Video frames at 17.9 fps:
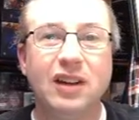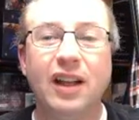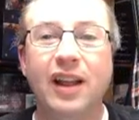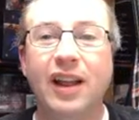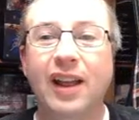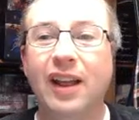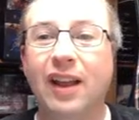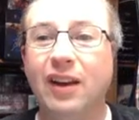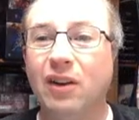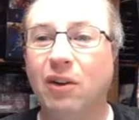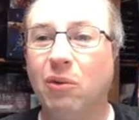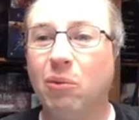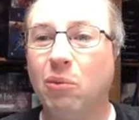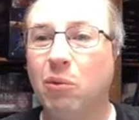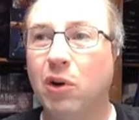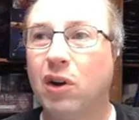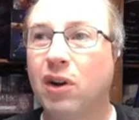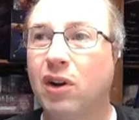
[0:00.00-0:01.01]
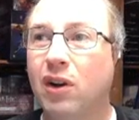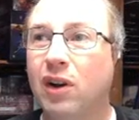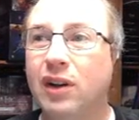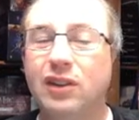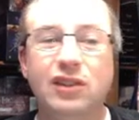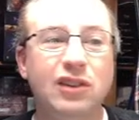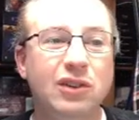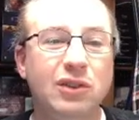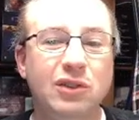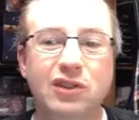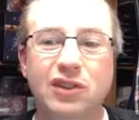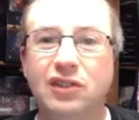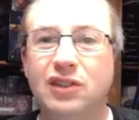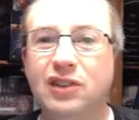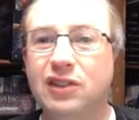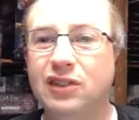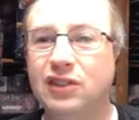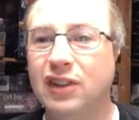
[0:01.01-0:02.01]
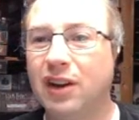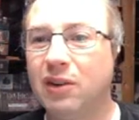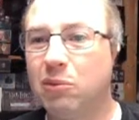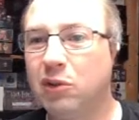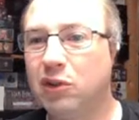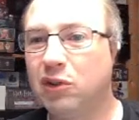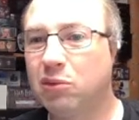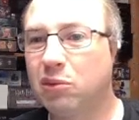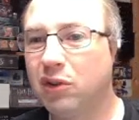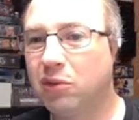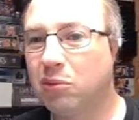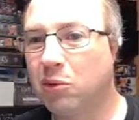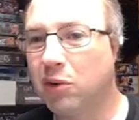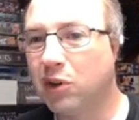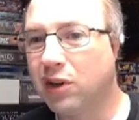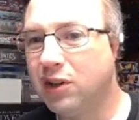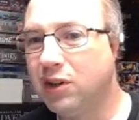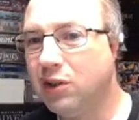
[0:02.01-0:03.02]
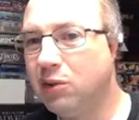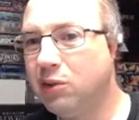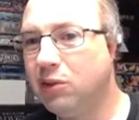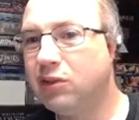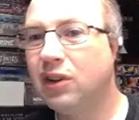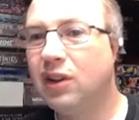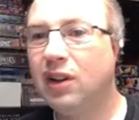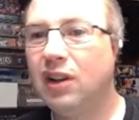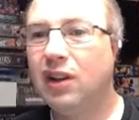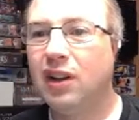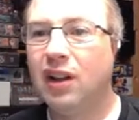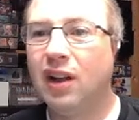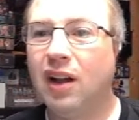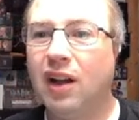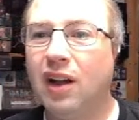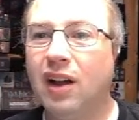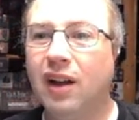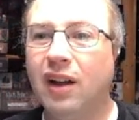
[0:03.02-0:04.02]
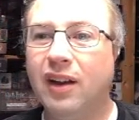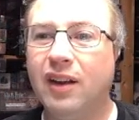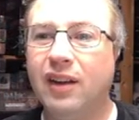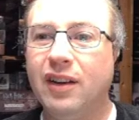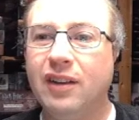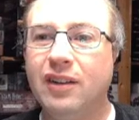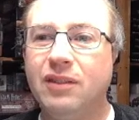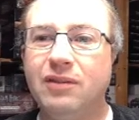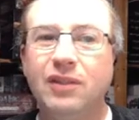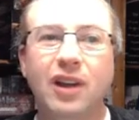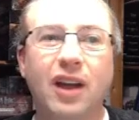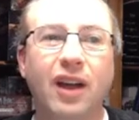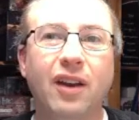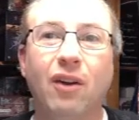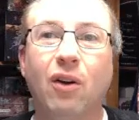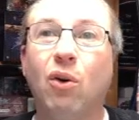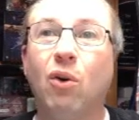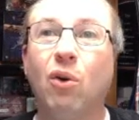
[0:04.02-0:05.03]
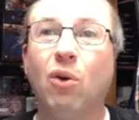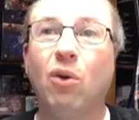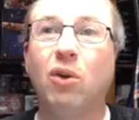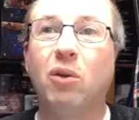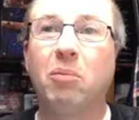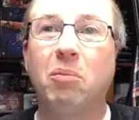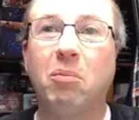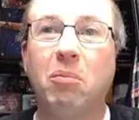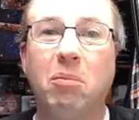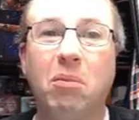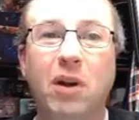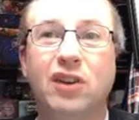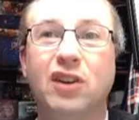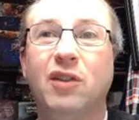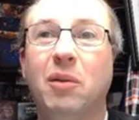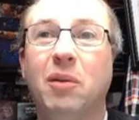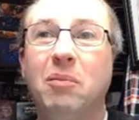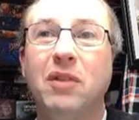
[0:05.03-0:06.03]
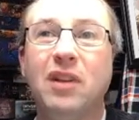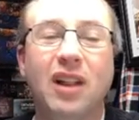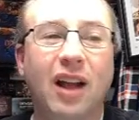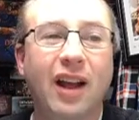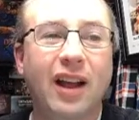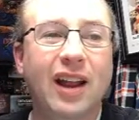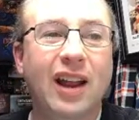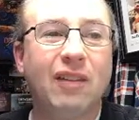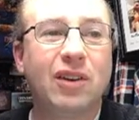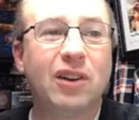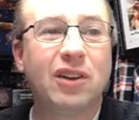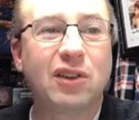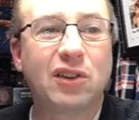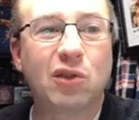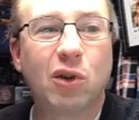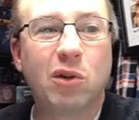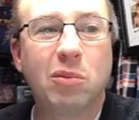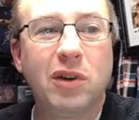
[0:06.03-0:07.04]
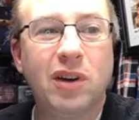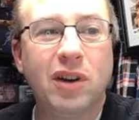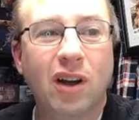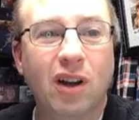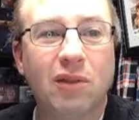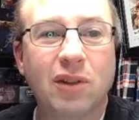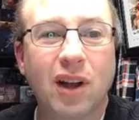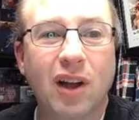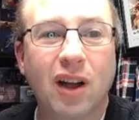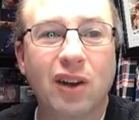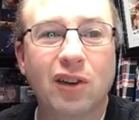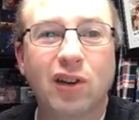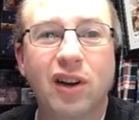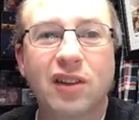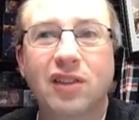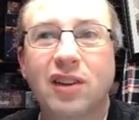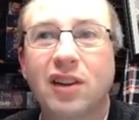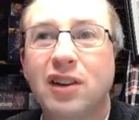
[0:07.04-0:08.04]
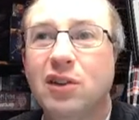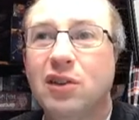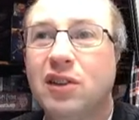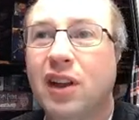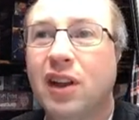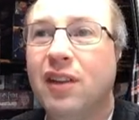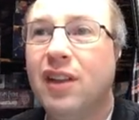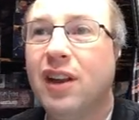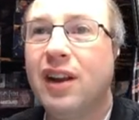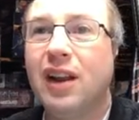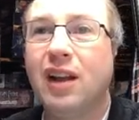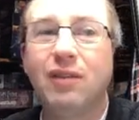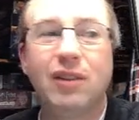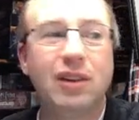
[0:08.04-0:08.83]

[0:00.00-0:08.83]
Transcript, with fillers: and we're going to just decide which ones we're going to use I got a whole bunch of them. I have an assortment of contrasts that I use, and then I have a